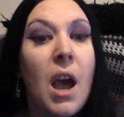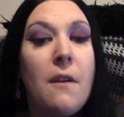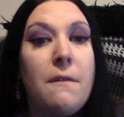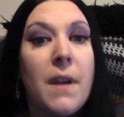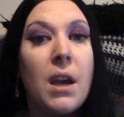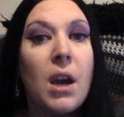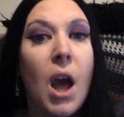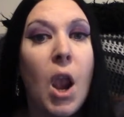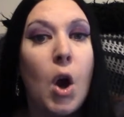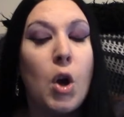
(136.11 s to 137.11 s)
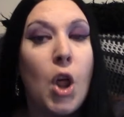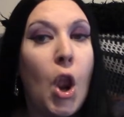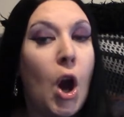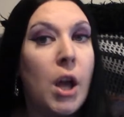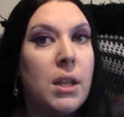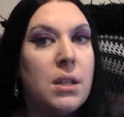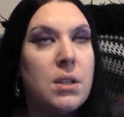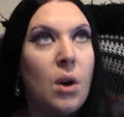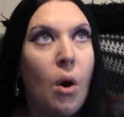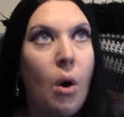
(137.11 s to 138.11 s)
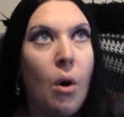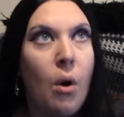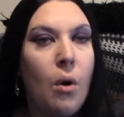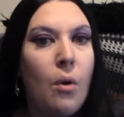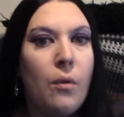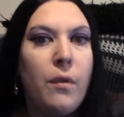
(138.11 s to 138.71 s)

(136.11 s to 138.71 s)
think along the lines of